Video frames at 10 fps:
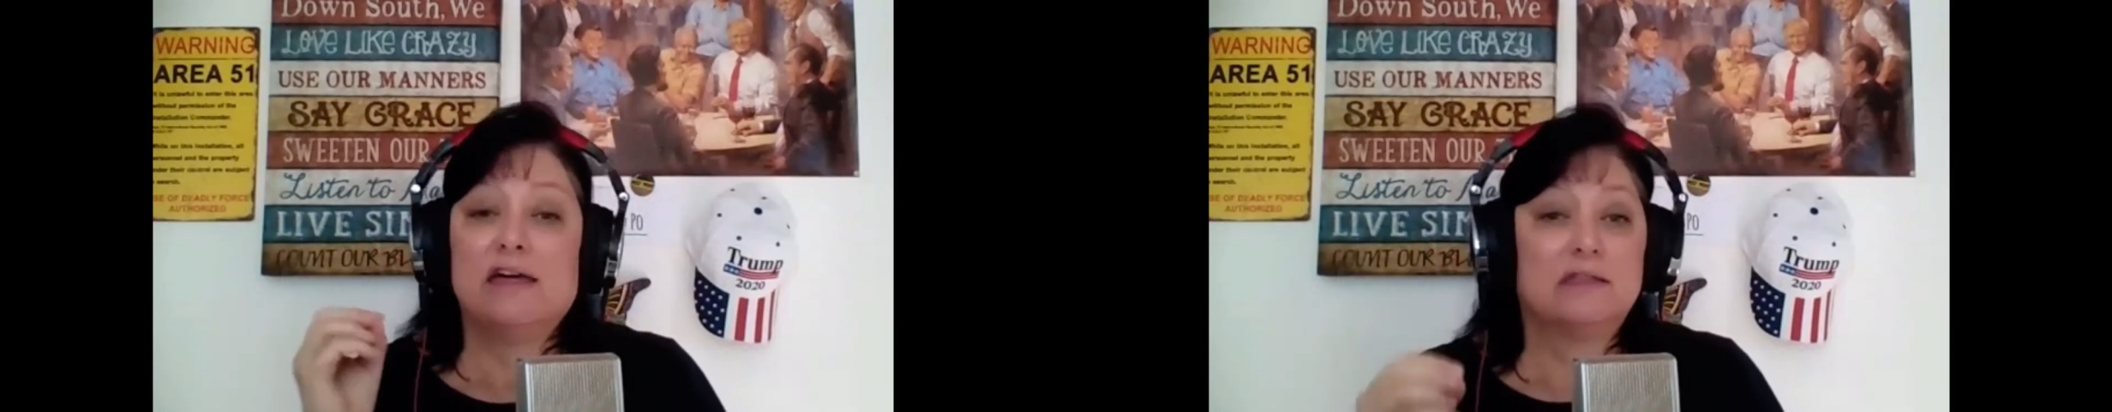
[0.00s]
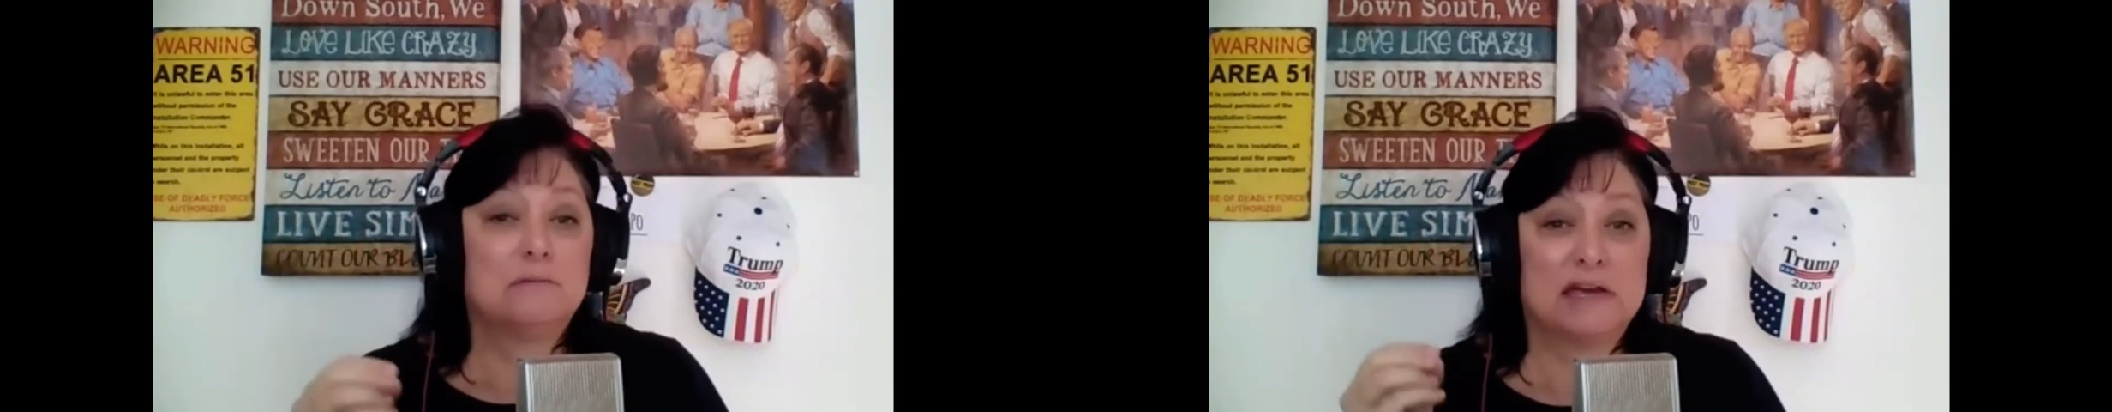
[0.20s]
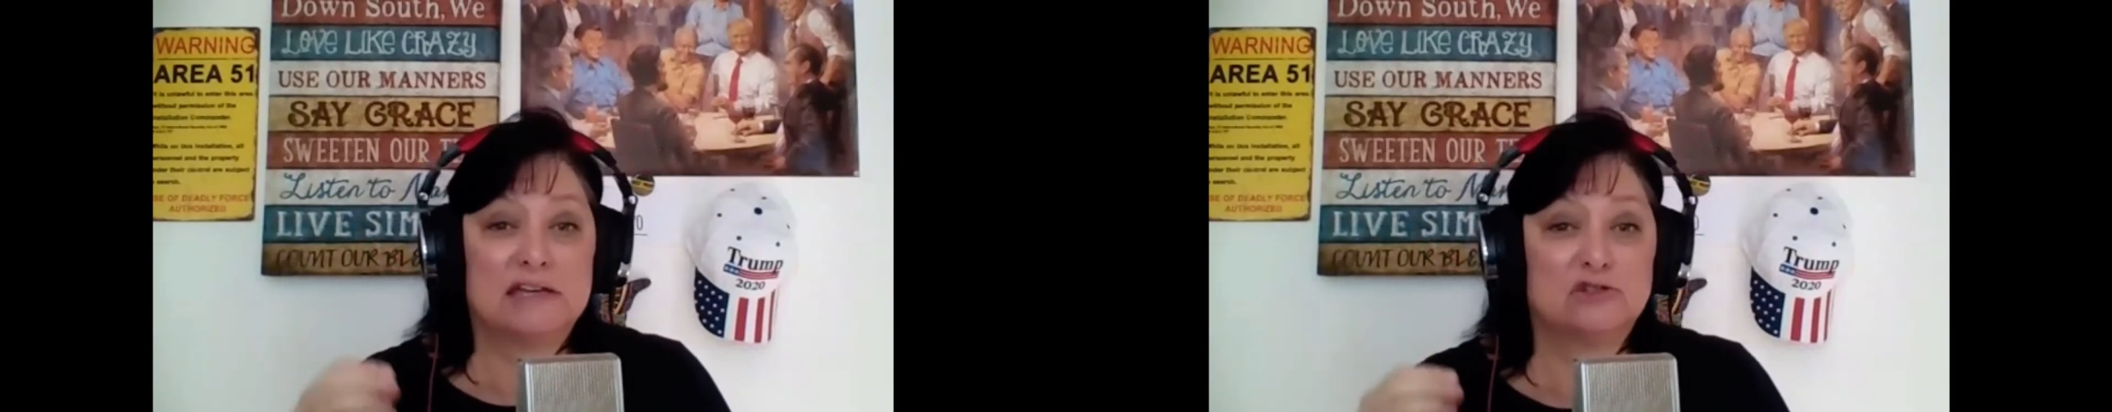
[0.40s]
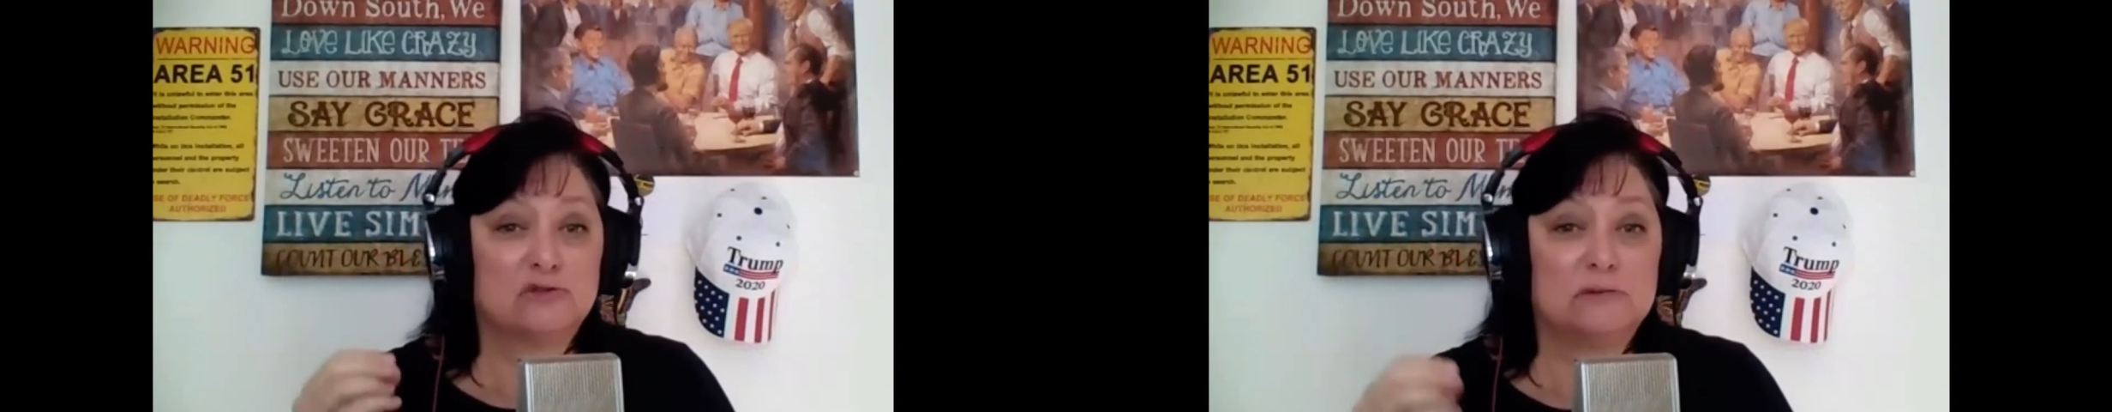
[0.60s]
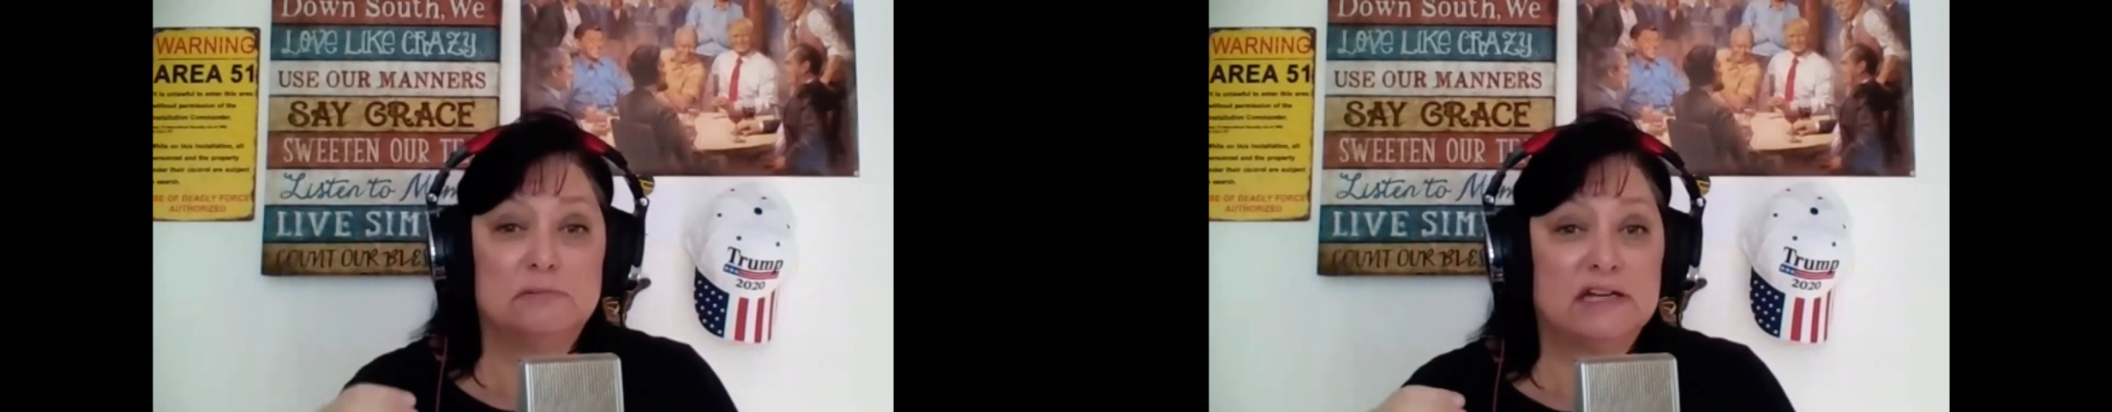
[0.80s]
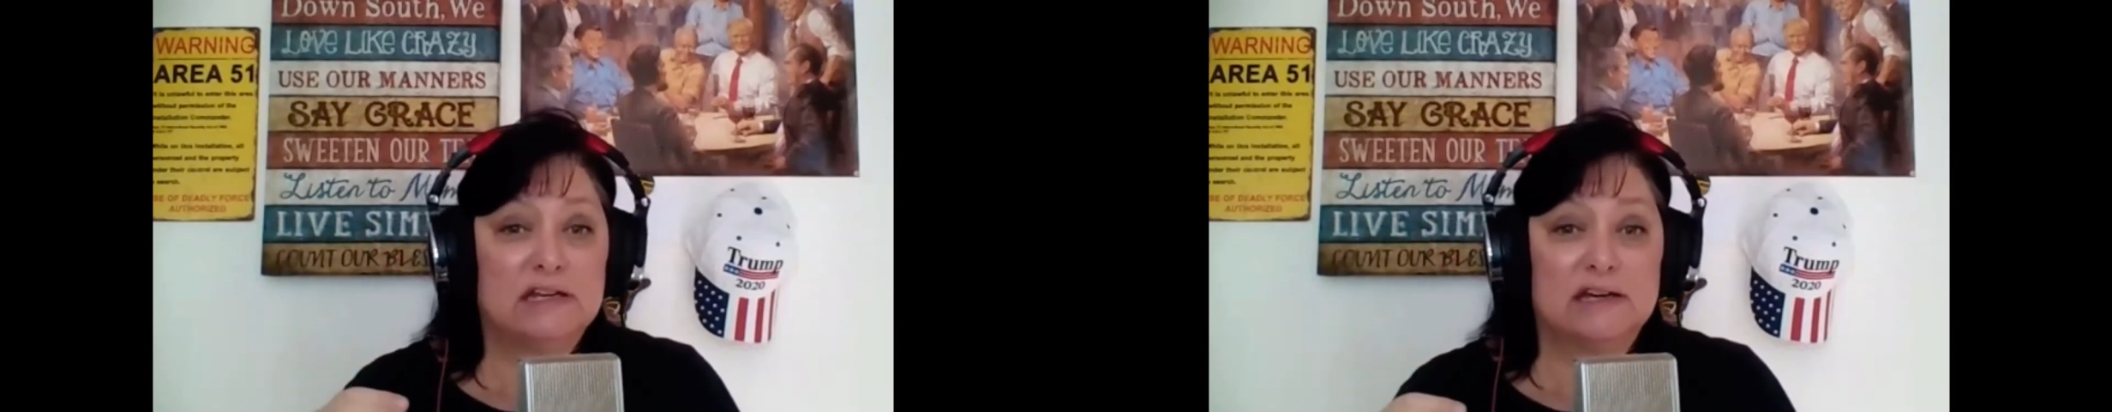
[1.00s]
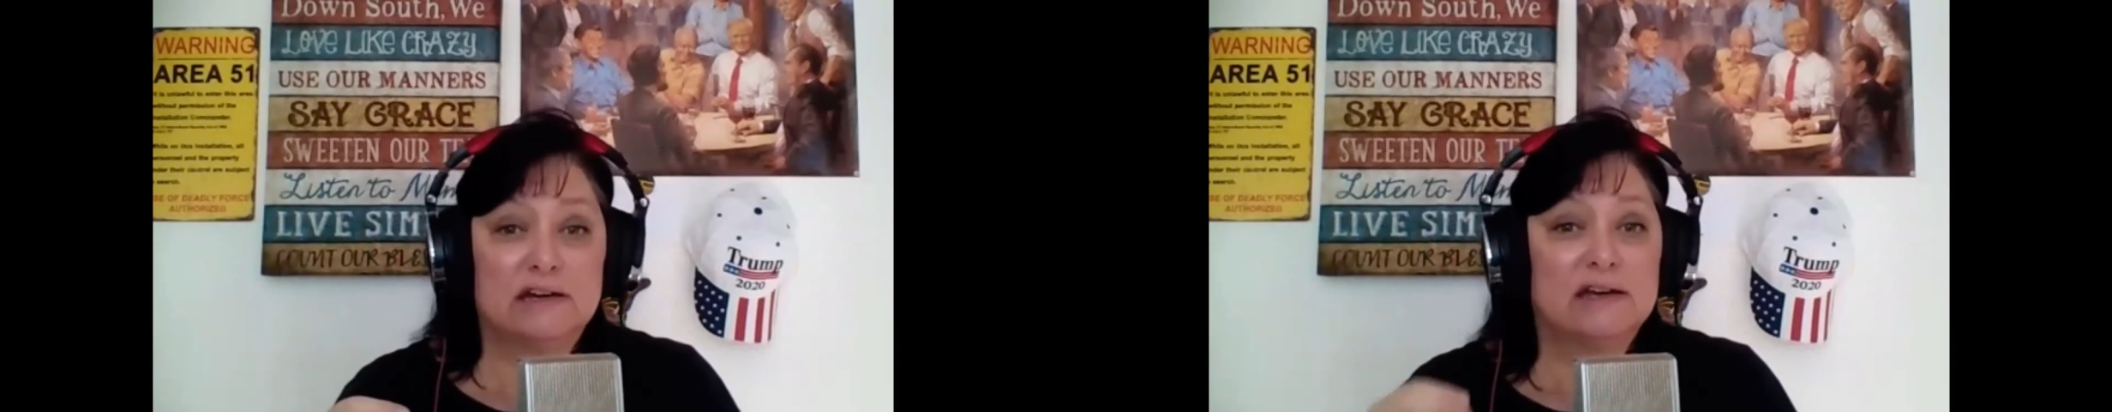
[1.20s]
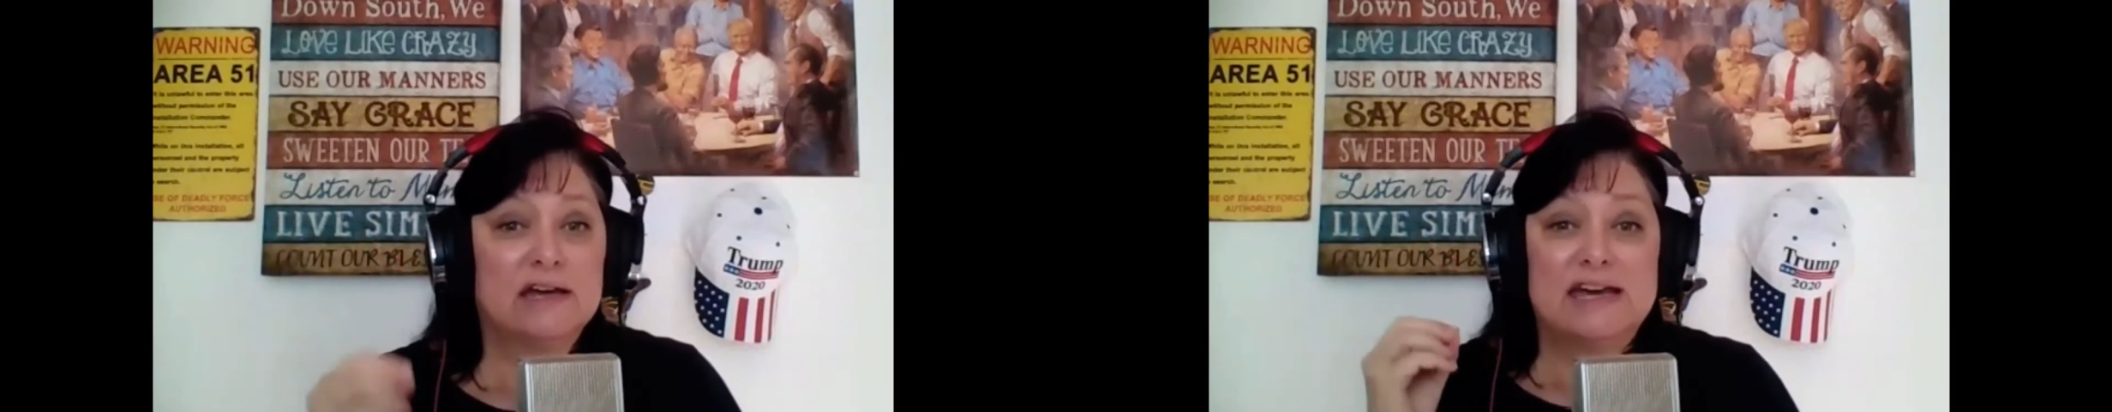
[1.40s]
the mainstream
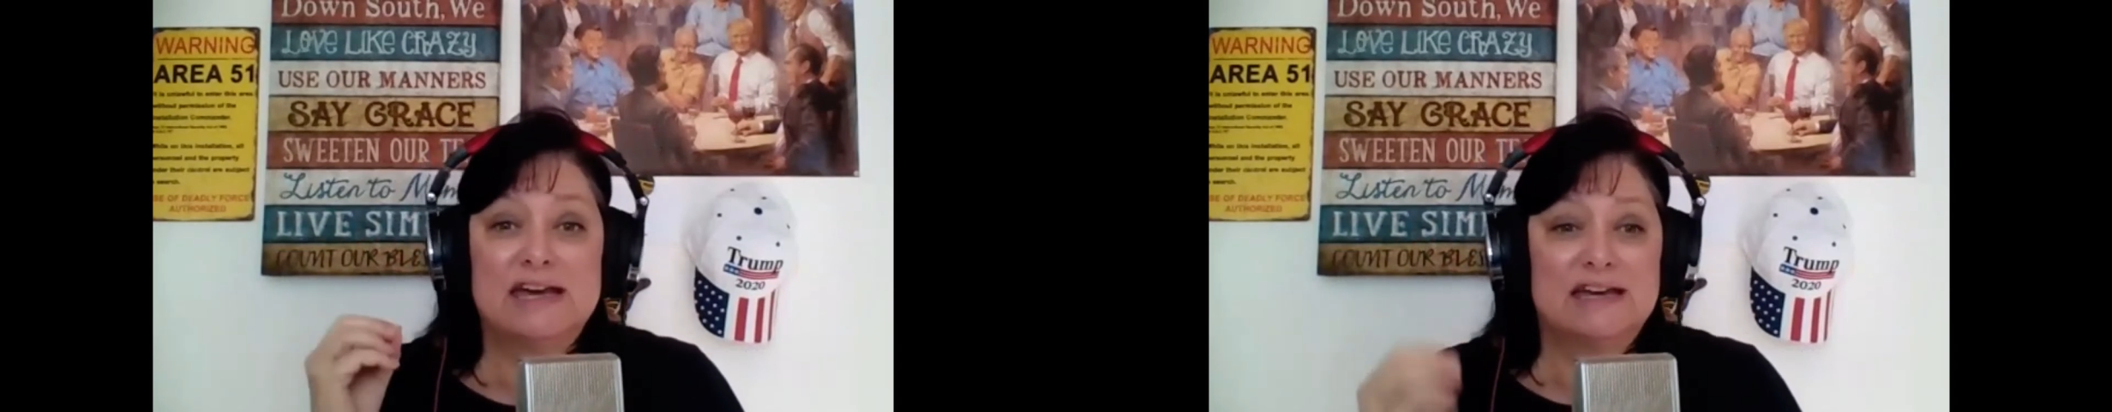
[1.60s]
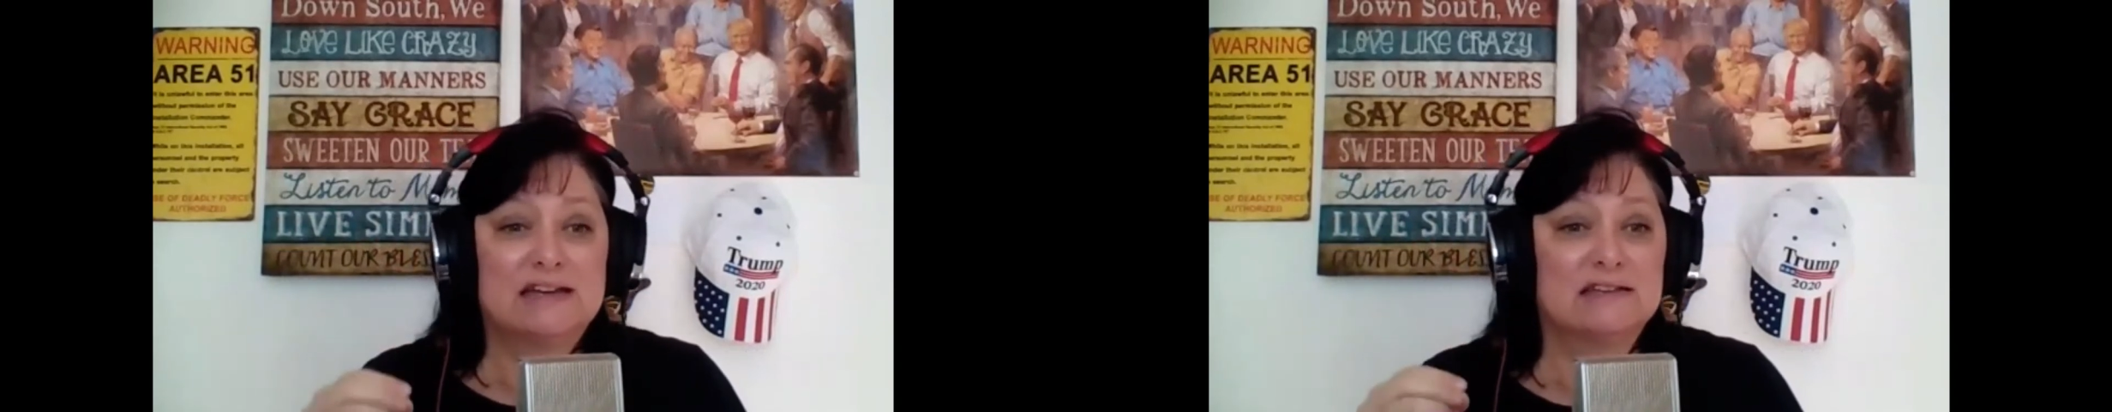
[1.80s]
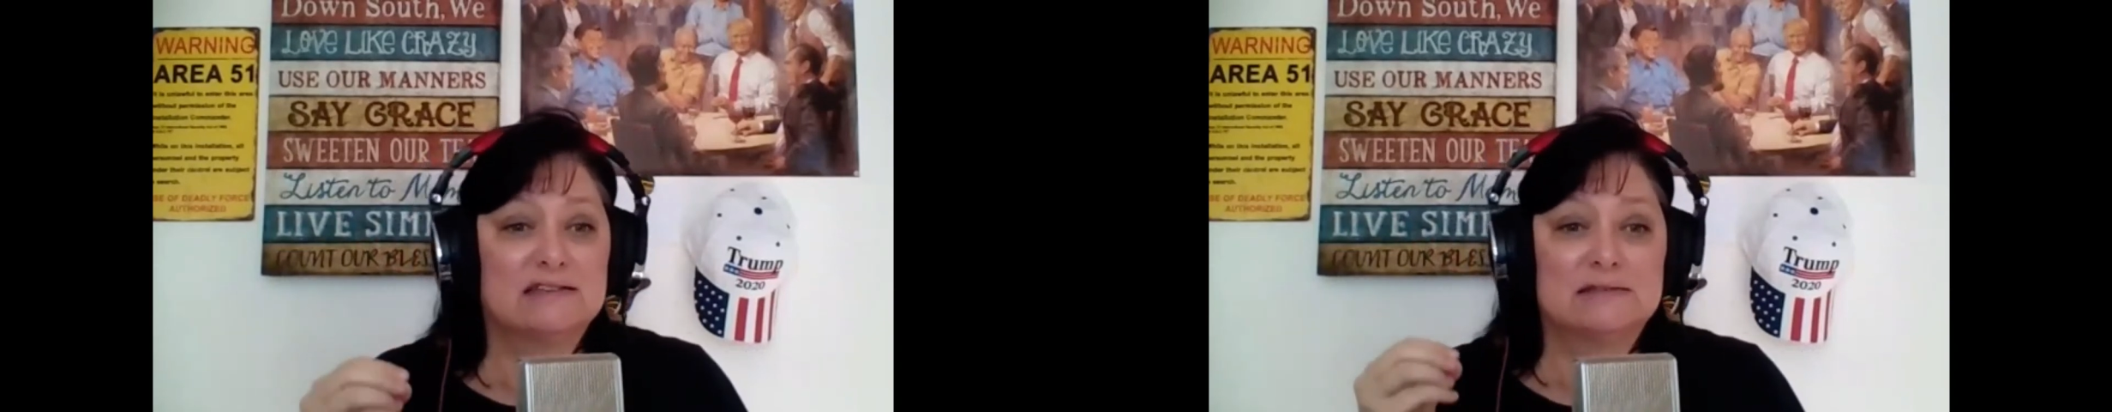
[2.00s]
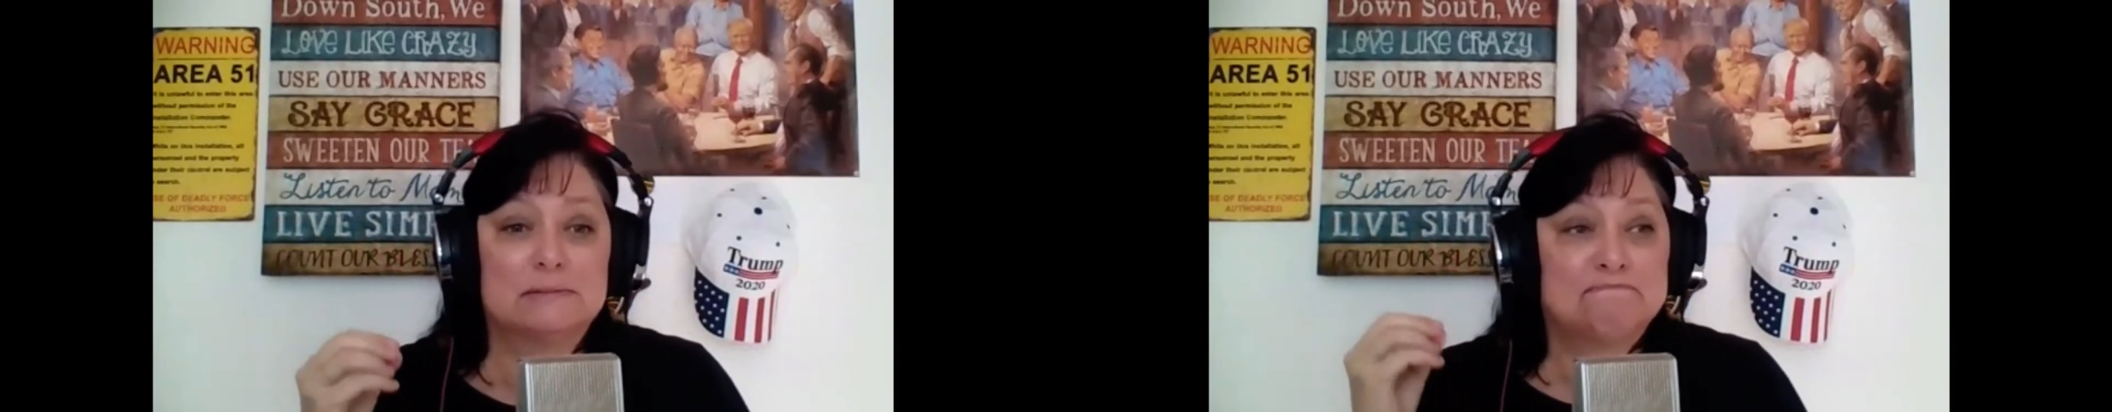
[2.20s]
media is